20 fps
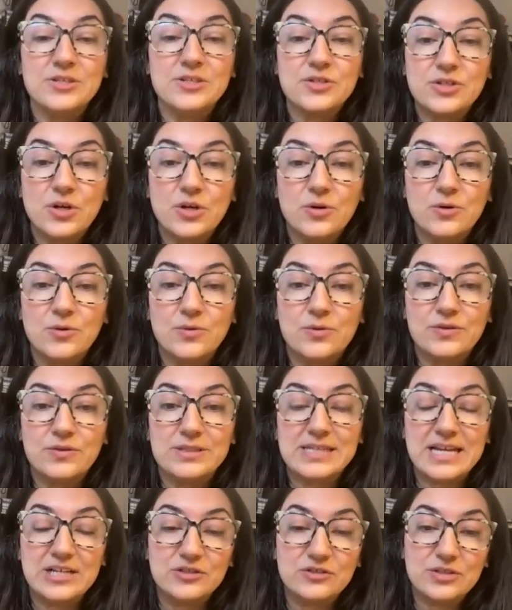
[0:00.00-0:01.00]
And so
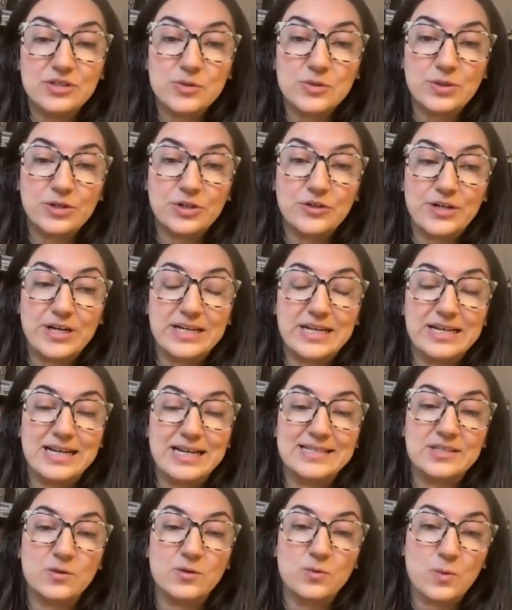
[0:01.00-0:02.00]
sanctions were created
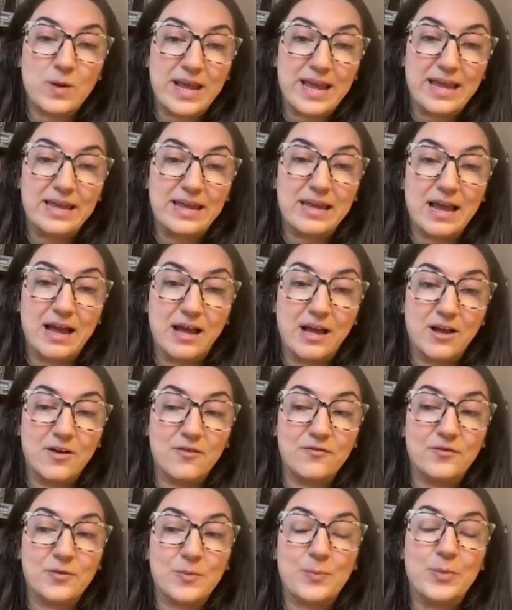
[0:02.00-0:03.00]
as a way
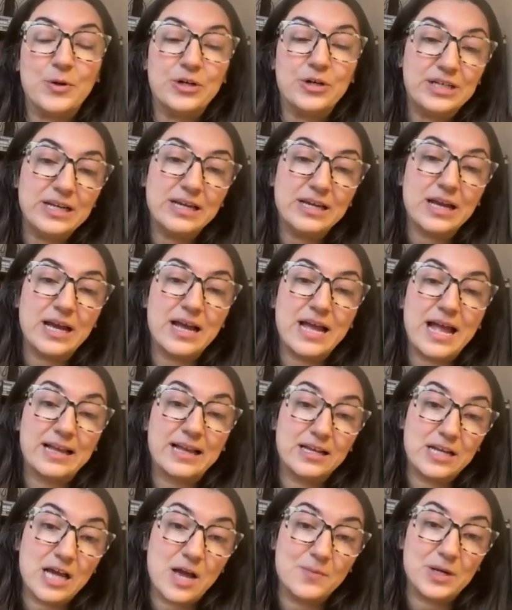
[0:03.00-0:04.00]
of putting
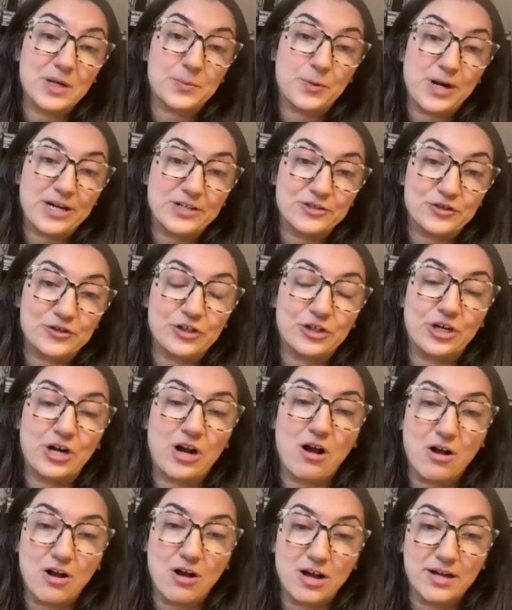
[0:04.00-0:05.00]
economic
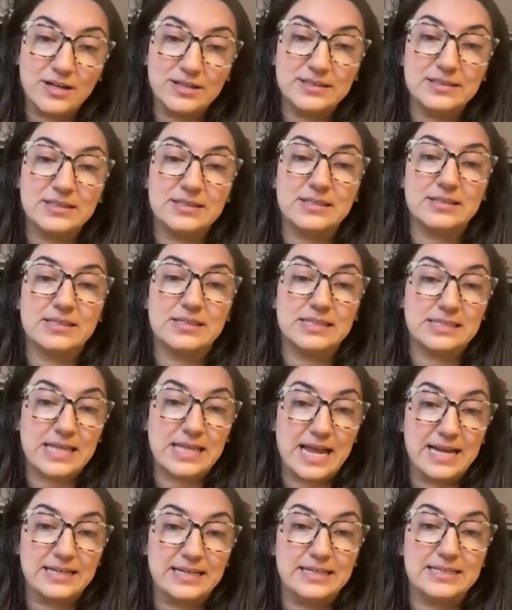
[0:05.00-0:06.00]
pressure on
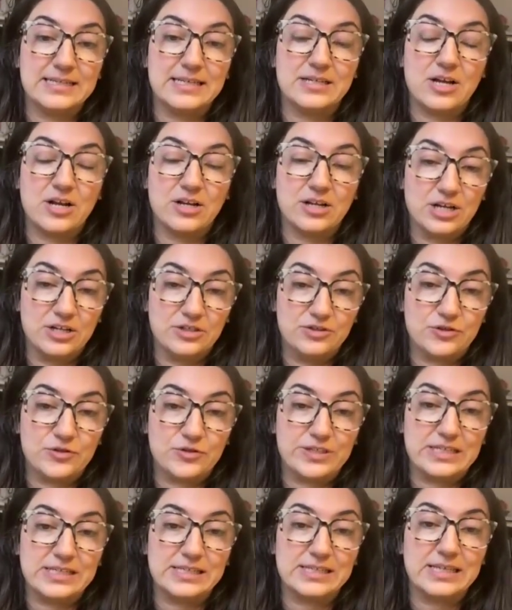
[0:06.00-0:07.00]
societies and on
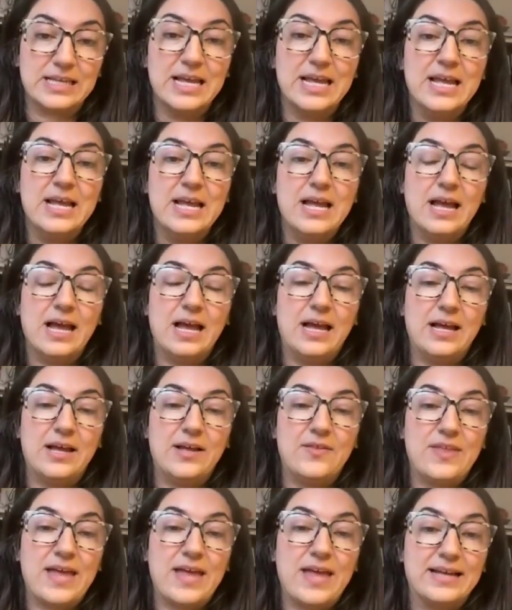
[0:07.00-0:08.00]
countries
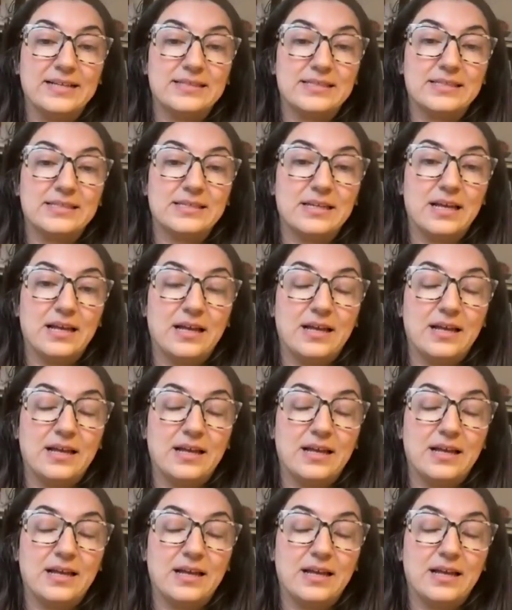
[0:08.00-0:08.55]
that